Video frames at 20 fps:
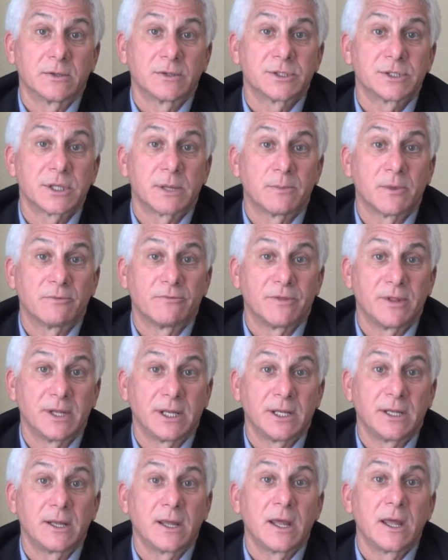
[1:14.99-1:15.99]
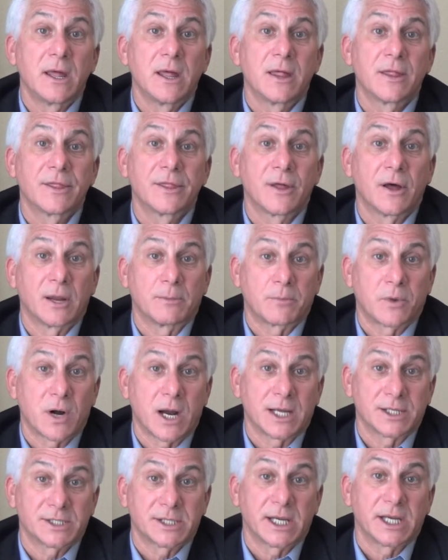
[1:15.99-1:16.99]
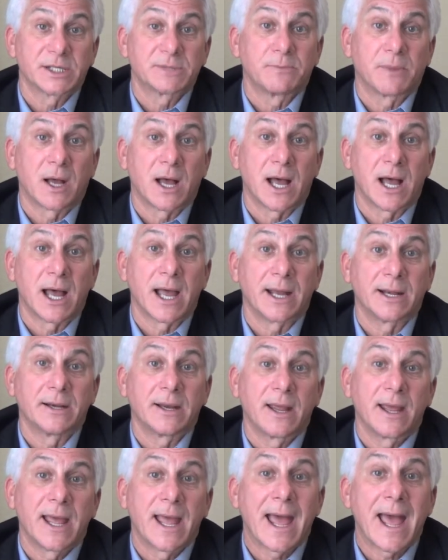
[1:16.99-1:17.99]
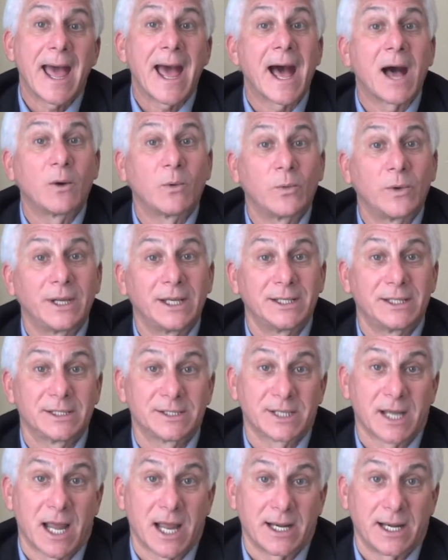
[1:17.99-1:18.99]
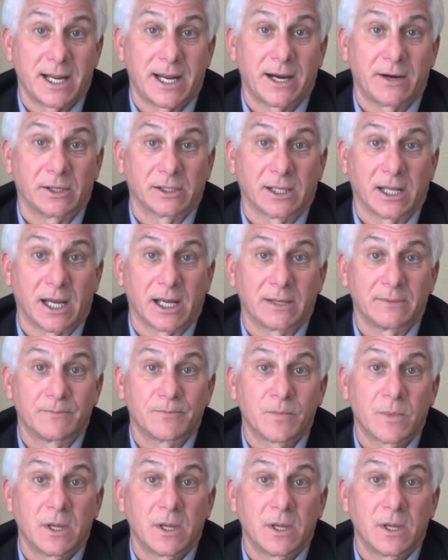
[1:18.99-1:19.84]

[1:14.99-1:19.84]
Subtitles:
some of the thought process behind how we design a hairline.